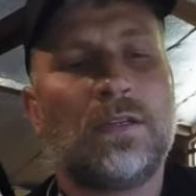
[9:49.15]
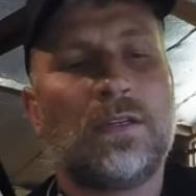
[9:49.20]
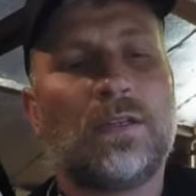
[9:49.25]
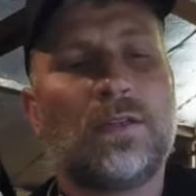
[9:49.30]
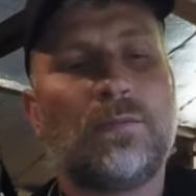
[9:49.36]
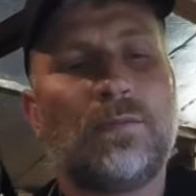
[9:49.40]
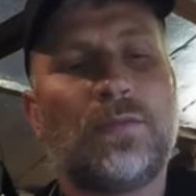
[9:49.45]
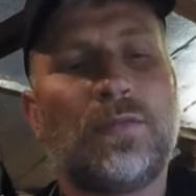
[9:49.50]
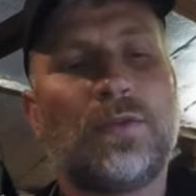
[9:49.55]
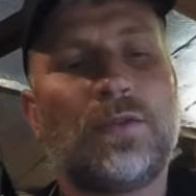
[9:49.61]

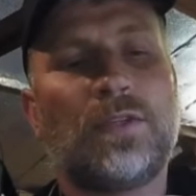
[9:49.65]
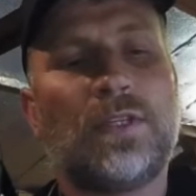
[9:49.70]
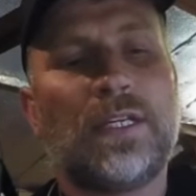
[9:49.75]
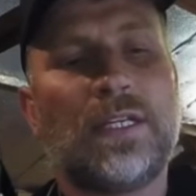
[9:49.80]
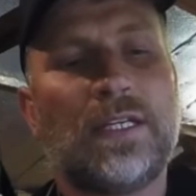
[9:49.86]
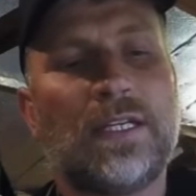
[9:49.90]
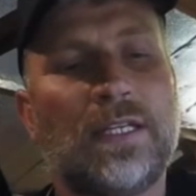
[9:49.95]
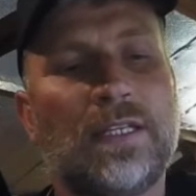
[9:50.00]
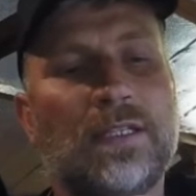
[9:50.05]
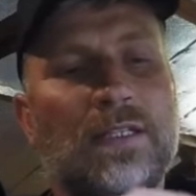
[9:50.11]
And pull
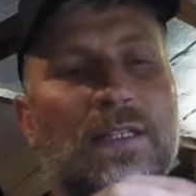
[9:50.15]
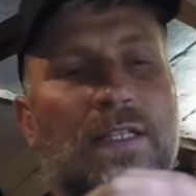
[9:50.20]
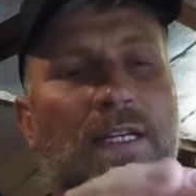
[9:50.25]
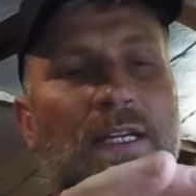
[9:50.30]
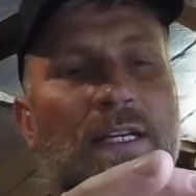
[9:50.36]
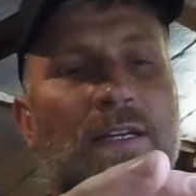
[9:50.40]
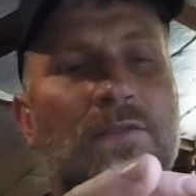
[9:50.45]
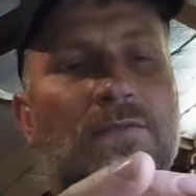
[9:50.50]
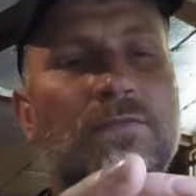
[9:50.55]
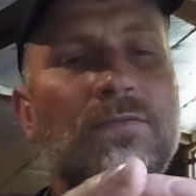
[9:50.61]
that end
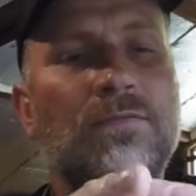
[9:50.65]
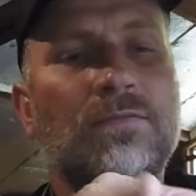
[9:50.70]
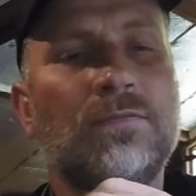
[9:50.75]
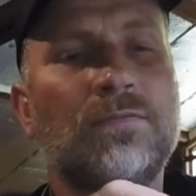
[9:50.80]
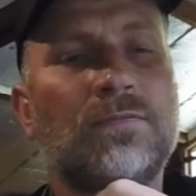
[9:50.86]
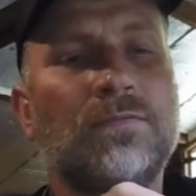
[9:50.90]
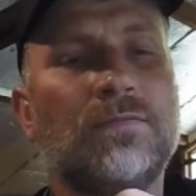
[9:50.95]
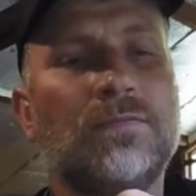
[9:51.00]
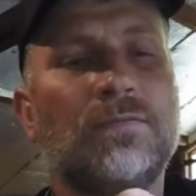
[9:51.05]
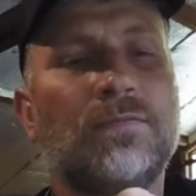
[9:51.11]
down.
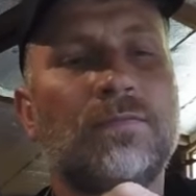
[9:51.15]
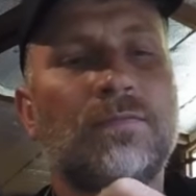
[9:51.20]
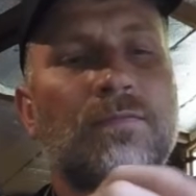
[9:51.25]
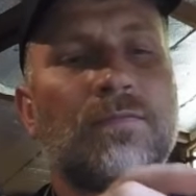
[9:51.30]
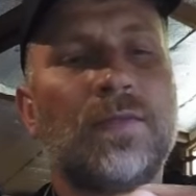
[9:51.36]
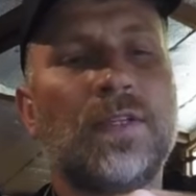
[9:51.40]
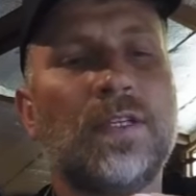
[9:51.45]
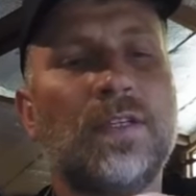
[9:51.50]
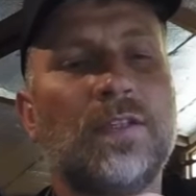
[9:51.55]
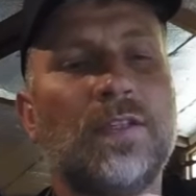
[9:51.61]

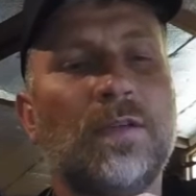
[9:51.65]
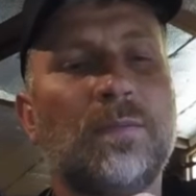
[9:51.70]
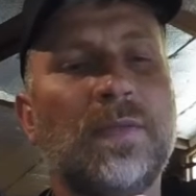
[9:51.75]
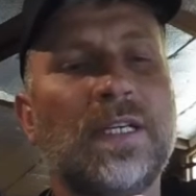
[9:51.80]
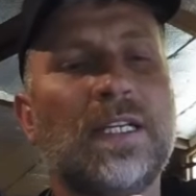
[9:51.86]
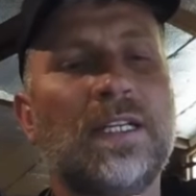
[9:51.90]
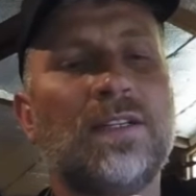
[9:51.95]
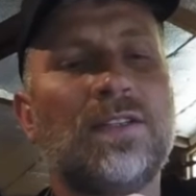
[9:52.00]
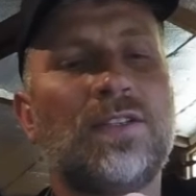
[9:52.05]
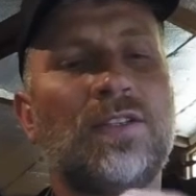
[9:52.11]
Don't
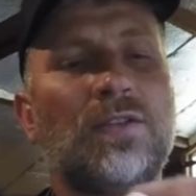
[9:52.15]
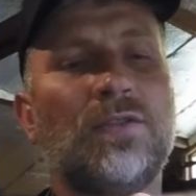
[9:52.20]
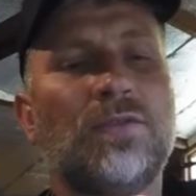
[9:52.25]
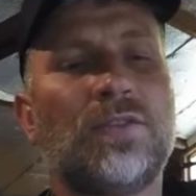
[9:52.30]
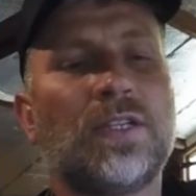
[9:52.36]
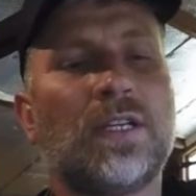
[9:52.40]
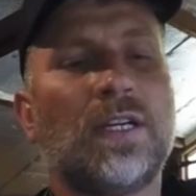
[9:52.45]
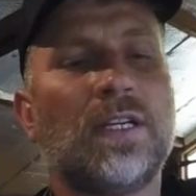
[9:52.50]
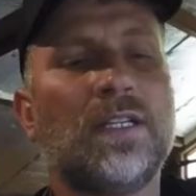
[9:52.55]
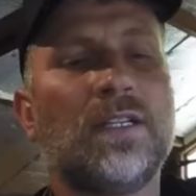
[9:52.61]
make it too
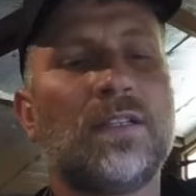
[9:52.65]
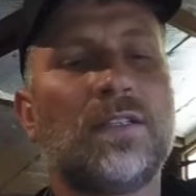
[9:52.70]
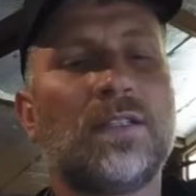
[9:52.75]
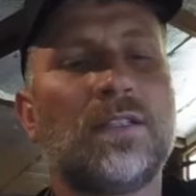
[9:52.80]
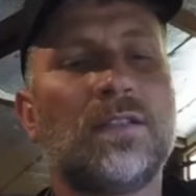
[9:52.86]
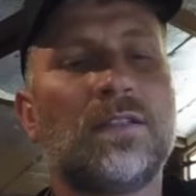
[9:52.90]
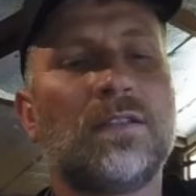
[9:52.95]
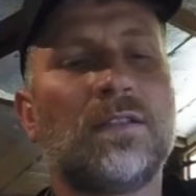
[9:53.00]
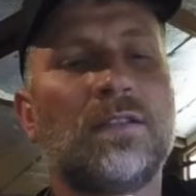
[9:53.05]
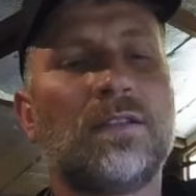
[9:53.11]
tight,
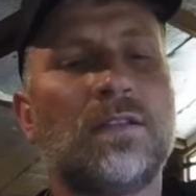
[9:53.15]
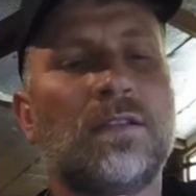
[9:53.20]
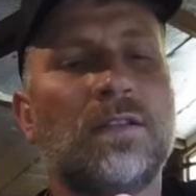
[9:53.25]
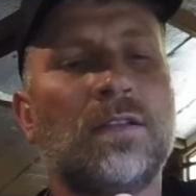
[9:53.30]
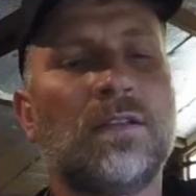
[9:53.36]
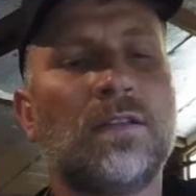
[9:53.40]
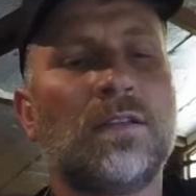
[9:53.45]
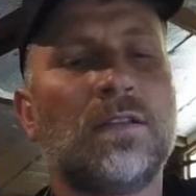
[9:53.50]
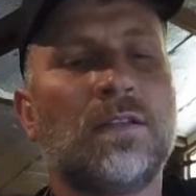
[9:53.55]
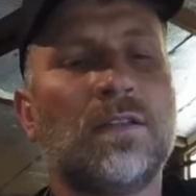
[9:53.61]

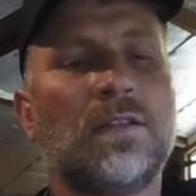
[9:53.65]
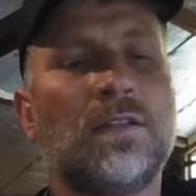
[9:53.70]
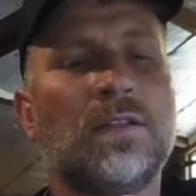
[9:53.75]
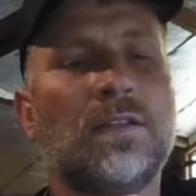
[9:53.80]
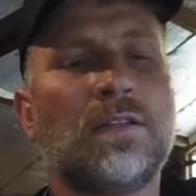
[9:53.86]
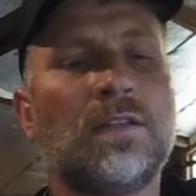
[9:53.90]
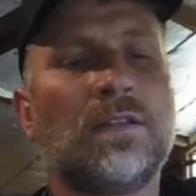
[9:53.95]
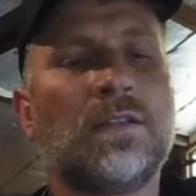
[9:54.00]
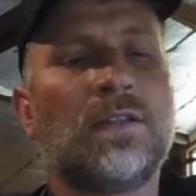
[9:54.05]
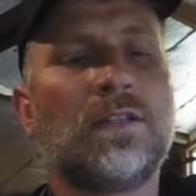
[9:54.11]

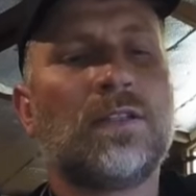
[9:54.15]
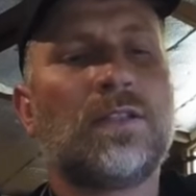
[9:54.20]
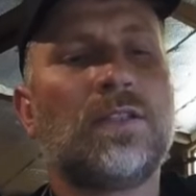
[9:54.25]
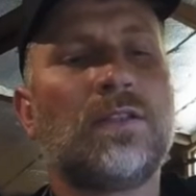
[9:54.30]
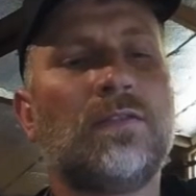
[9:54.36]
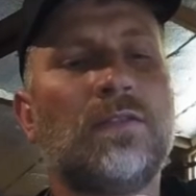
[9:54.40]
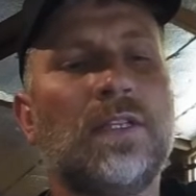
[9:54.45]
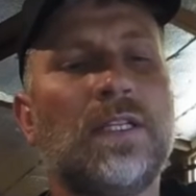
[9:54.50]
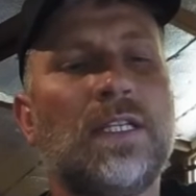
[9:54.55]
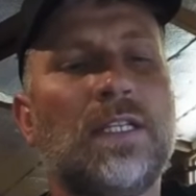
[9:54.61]
because
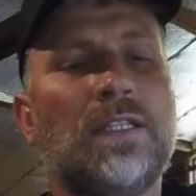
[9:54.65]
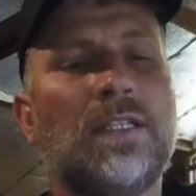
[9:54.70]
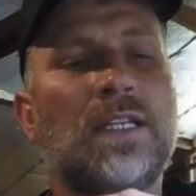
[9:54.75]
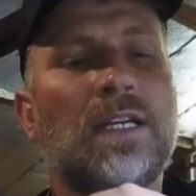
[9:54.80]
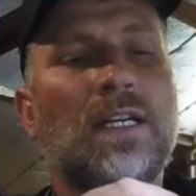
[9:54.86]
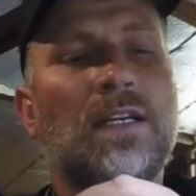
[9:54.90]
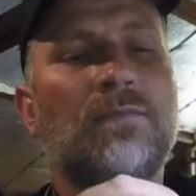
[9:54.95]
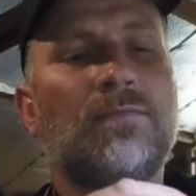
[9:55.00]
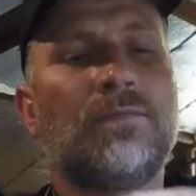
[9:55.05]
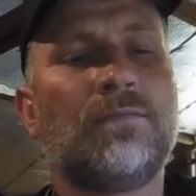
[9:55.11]
you need
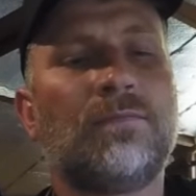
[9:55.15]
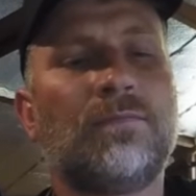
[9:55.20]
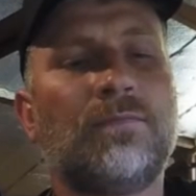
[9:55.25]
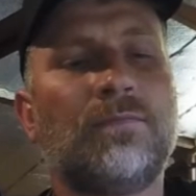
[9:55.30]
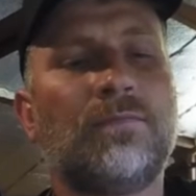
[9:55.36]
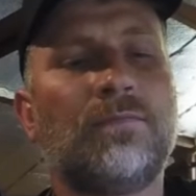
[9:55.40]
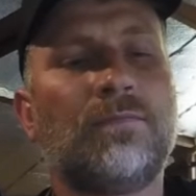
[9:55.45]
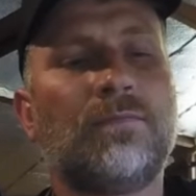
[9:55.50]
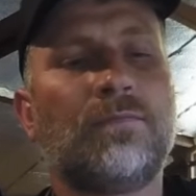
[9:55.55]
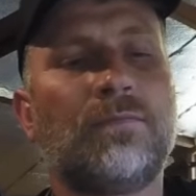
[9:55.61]
that
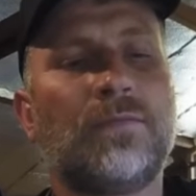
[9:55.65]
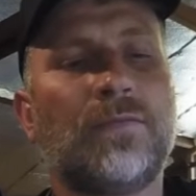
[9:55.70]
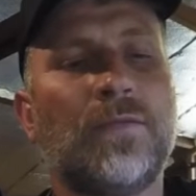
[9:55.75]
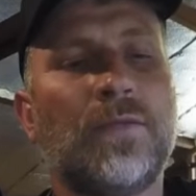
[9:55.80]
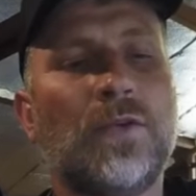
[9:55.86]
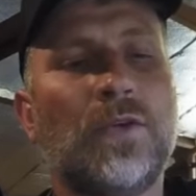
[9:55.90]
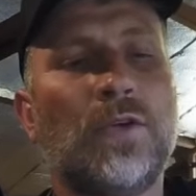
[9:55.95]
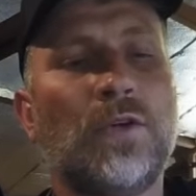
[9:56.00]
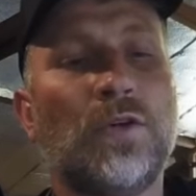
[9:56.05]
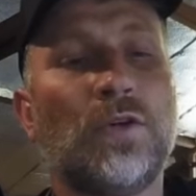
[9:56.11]

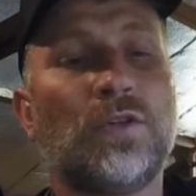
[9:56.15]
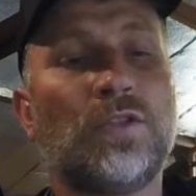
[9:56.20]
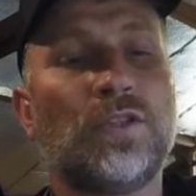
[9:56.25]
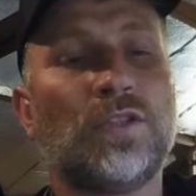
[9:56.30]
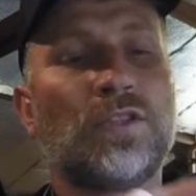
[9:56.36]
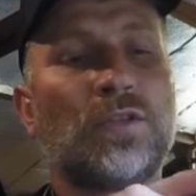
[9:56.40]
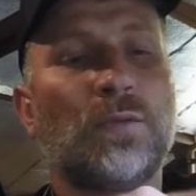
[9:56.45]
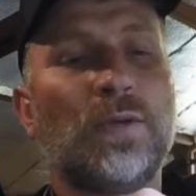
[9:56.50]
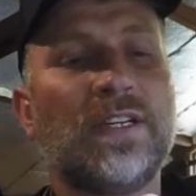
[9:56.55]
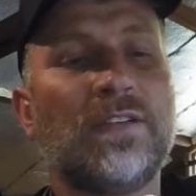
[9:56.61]
hook to
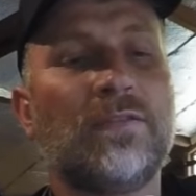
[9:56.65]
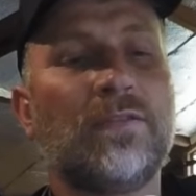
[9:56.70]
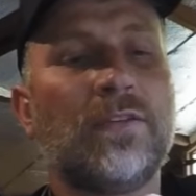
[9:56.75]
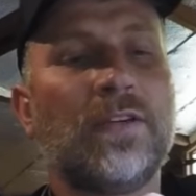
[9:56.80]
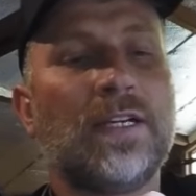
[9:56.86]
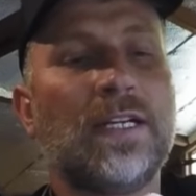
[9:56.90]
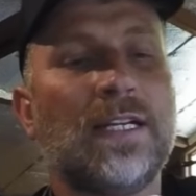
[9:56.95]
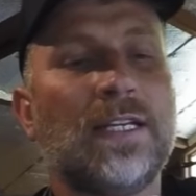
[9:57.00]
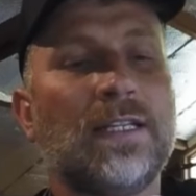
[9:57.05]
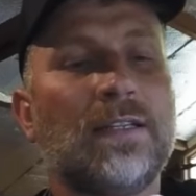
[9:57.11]
swing
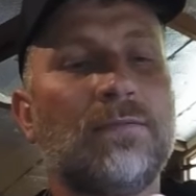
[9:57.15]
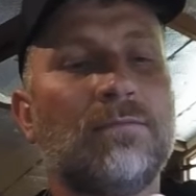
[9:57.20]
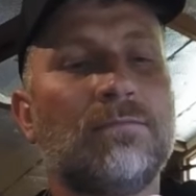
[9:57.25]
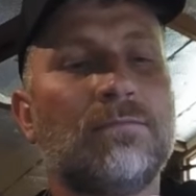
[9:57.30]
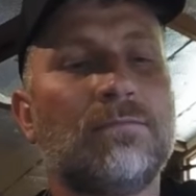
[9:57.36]
freely.